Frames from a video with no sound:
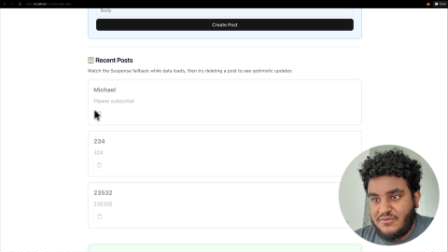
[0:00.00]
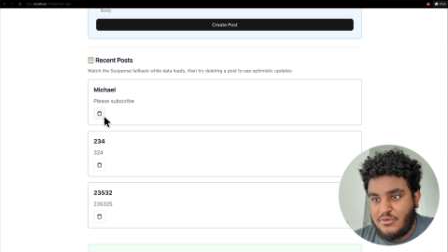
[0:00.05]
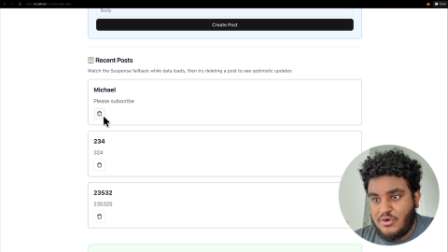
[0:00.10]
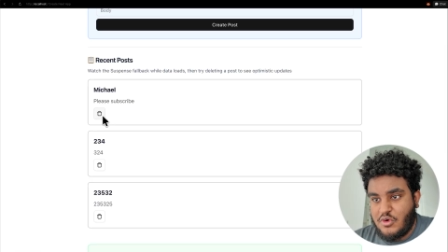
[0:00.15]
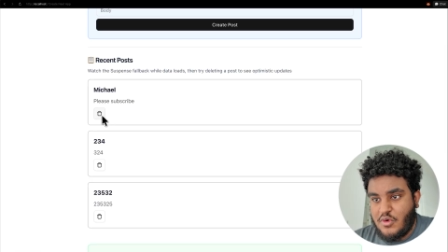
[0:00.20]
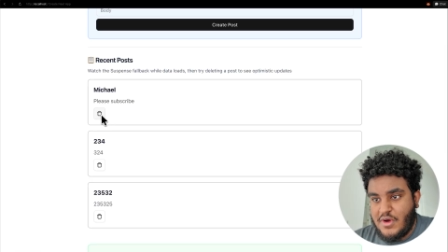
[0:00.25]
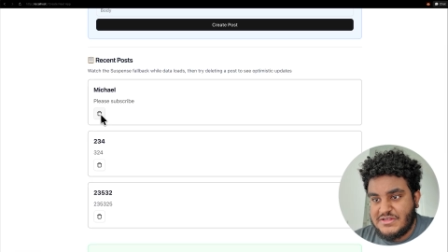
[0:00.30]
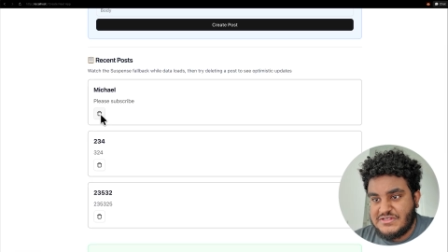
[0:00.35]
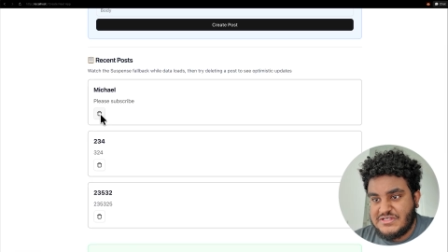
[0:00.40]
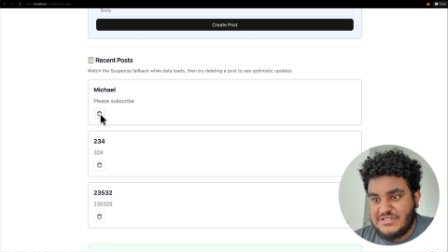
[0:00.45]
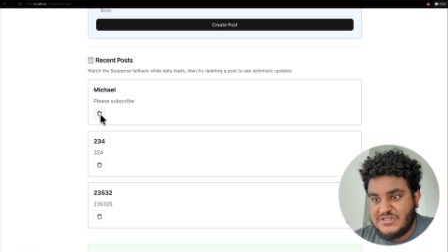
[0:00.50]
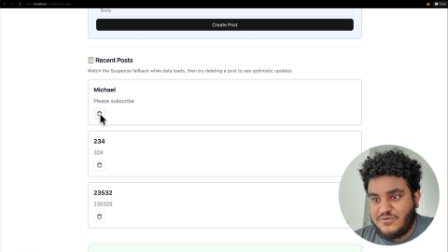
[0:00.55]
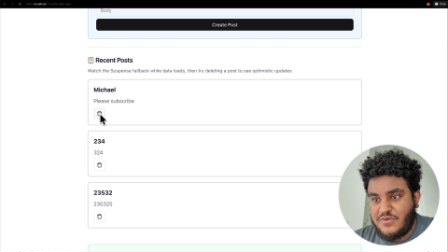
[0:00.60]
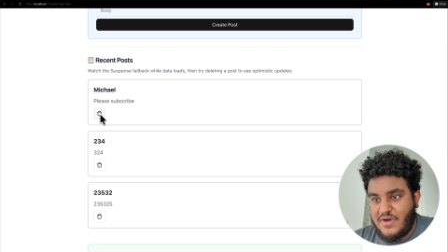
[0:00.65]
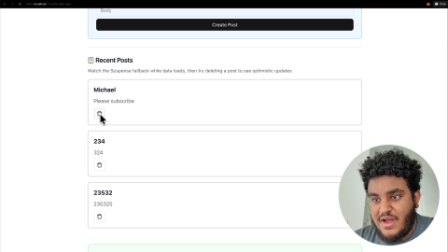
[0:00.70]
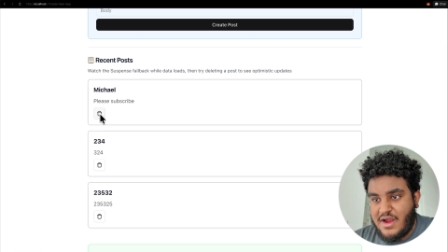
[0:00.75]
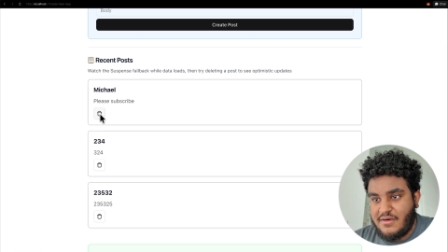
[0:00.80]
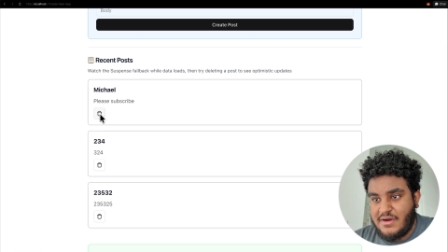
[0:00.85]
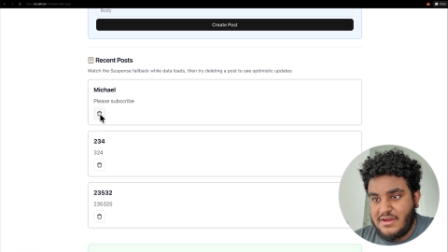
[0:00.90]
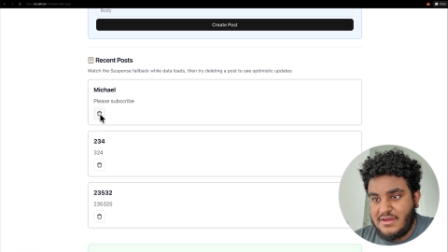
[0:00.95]
request is
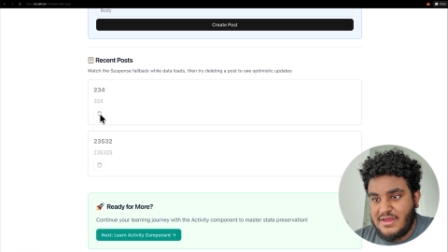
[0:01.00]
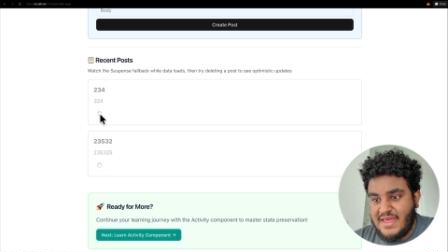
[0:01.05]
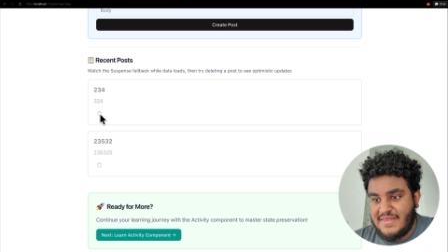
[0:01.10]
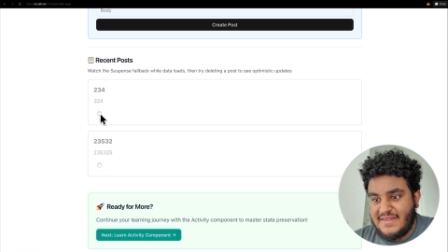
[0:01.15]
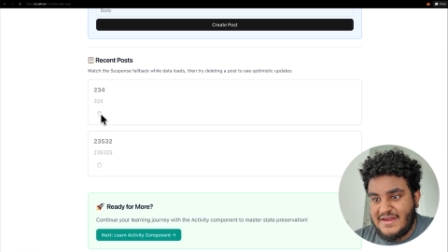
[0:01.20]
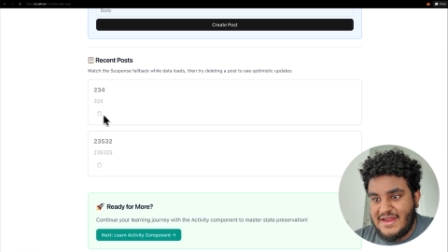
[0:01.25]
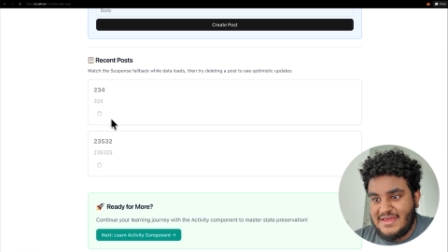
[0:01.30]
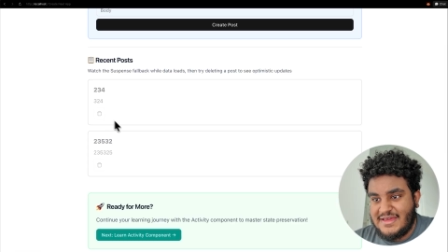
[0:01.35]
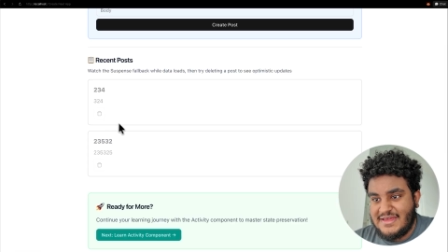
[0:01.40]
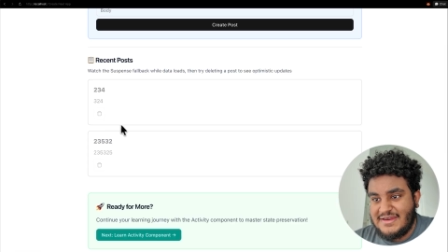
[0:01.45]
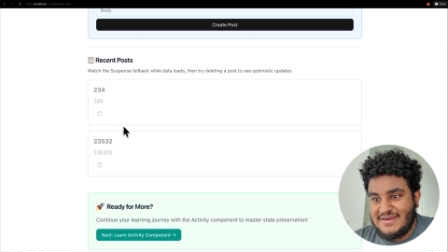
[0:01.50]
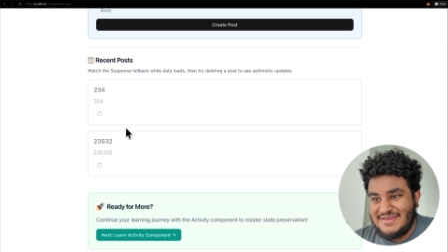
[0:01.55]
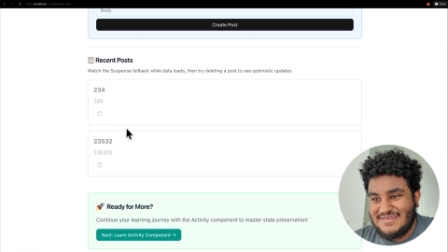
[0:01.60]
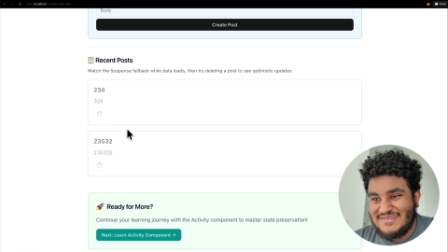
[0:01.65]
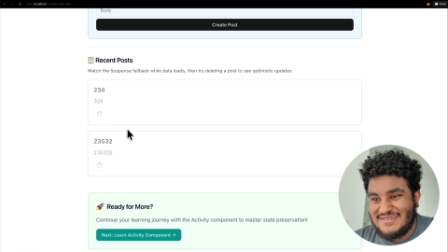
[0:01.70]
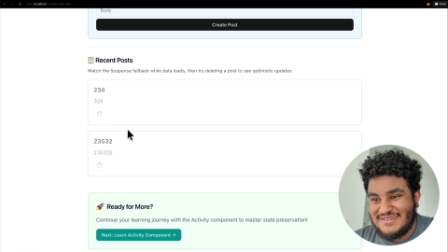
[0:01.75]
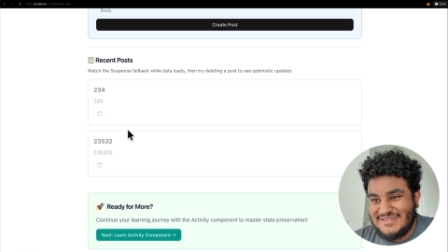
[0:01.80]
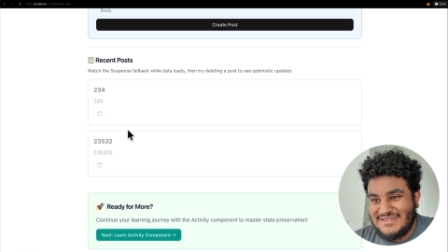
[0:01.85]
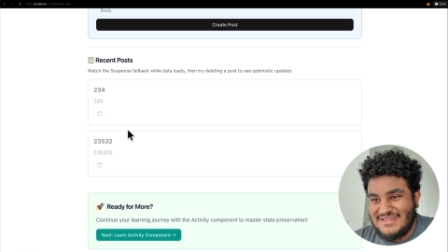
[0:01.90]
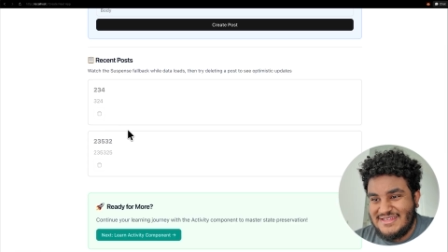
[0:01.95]
firing, and then I can
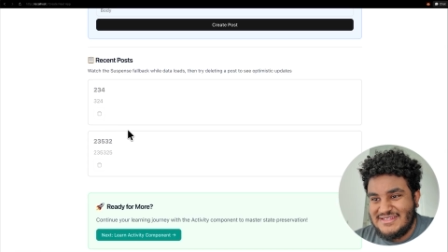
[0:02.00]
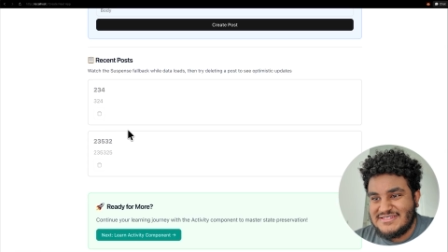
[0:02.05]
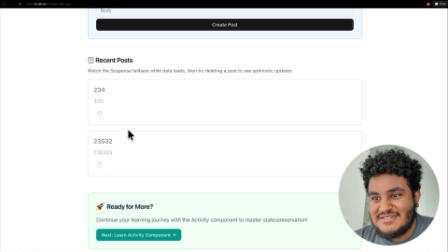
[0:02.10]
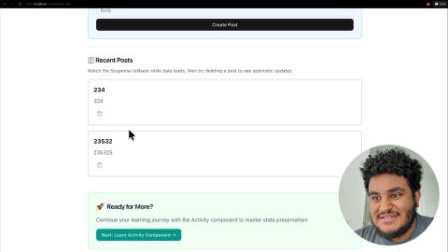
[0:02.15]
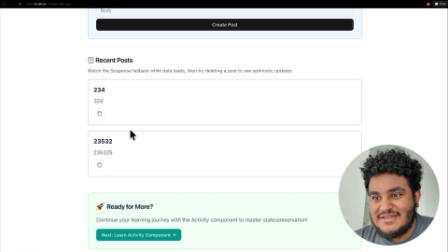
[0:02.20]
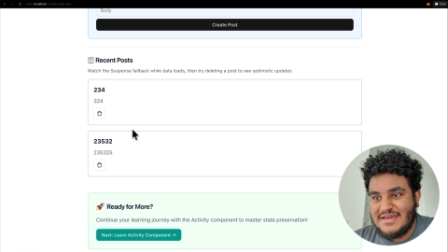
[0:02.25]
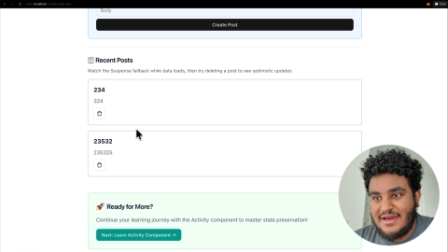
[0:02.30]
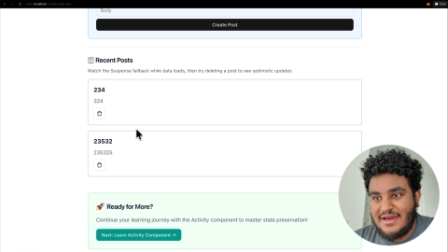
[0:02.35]
delete